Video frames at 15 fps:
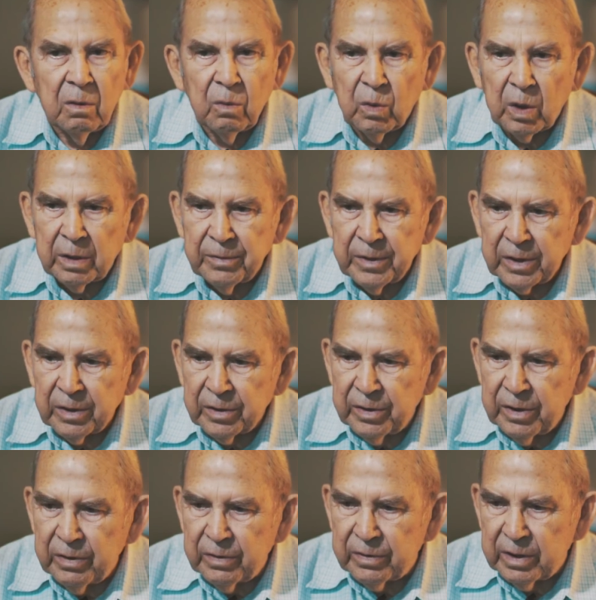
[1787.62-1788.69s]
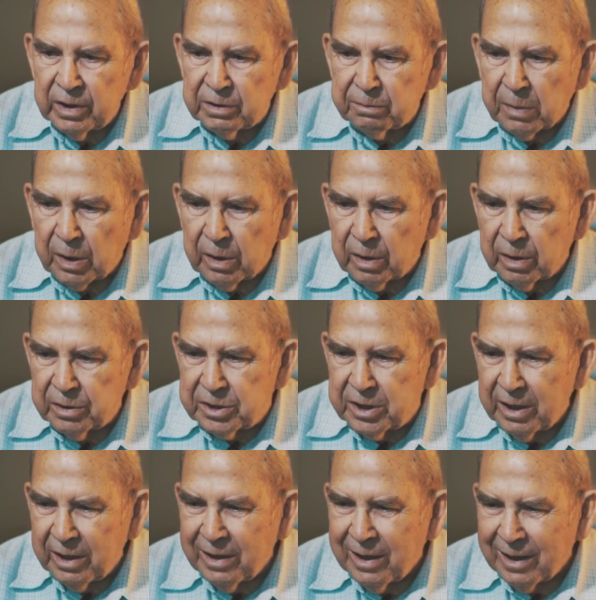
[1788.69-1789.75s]
what are we going to do with these birds?
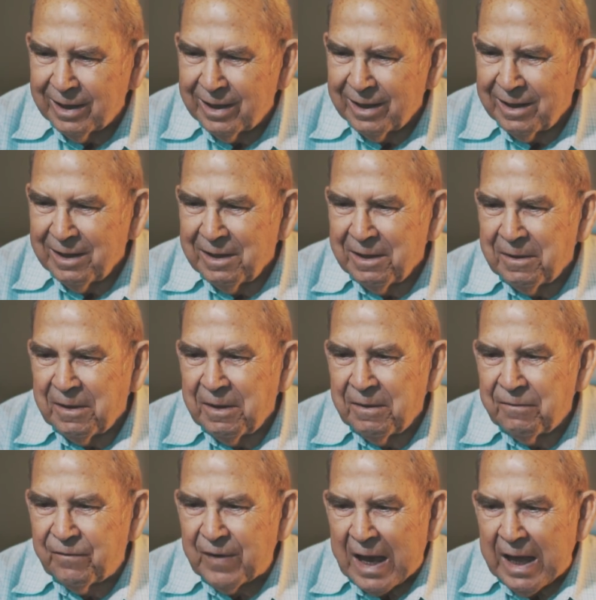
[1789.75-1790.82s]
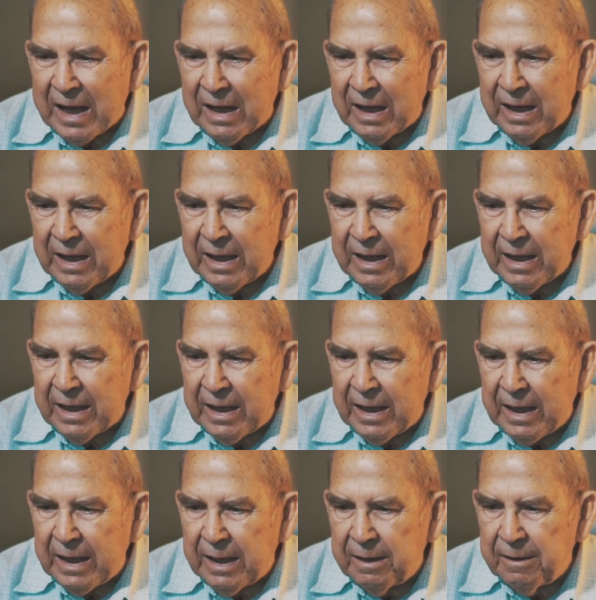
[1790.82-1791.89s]
Finally,
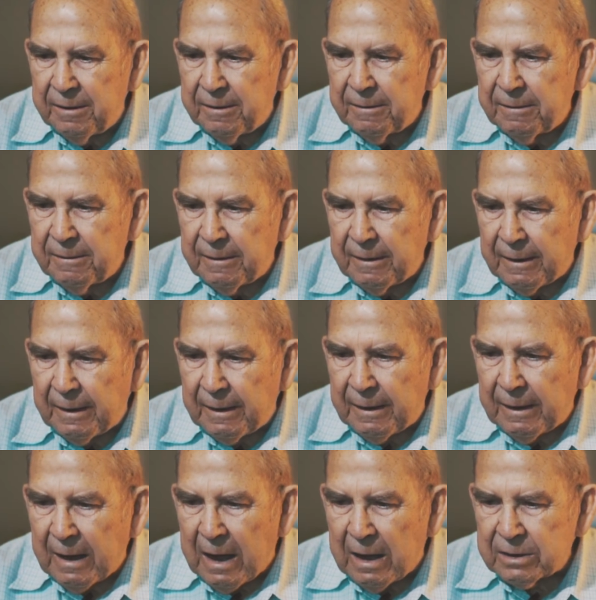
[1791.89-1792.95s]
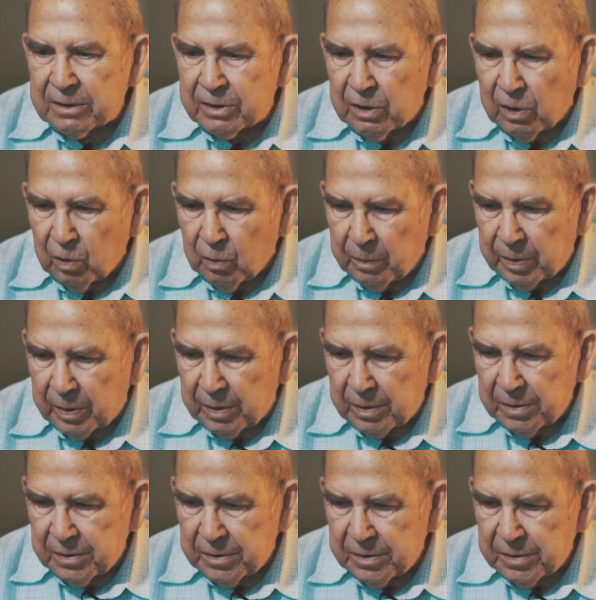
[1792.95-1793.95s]
in October,